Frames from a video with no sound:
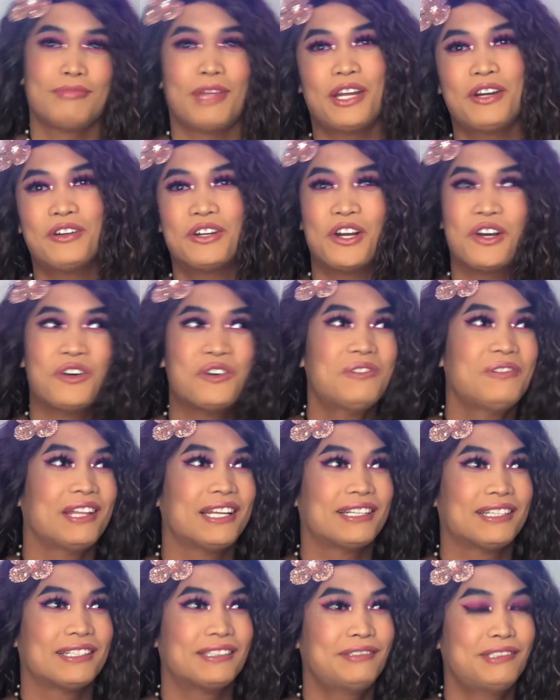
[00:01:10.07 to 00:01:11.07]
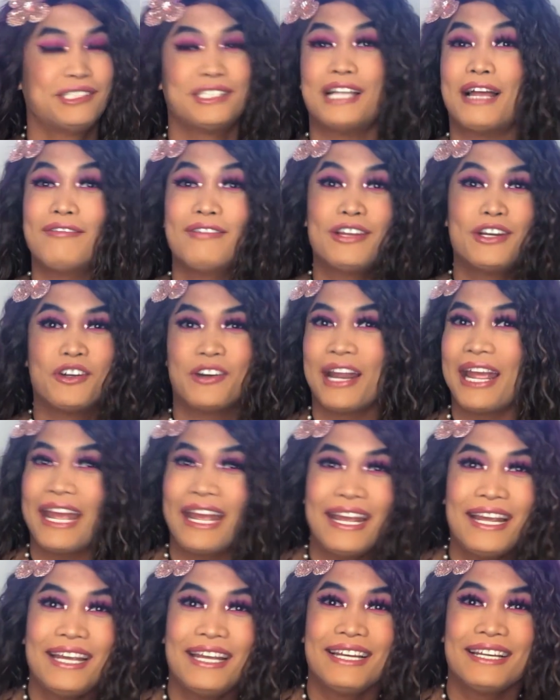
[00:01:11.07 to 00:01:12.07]
don't know, like a 7 or
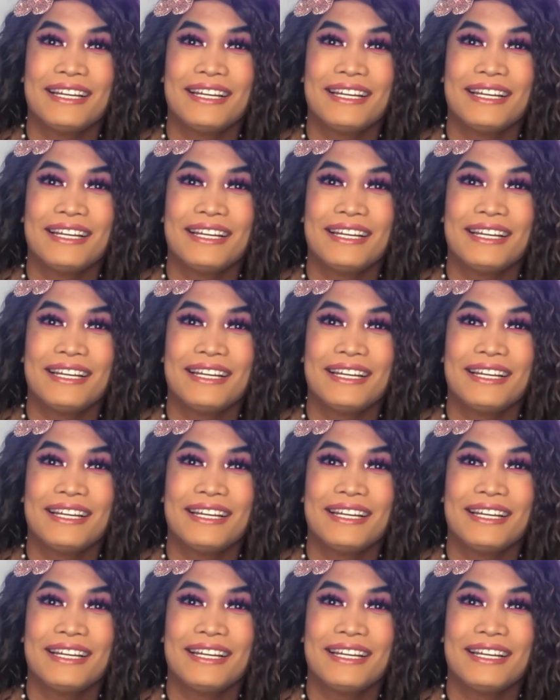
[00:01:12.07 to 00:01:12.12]
8.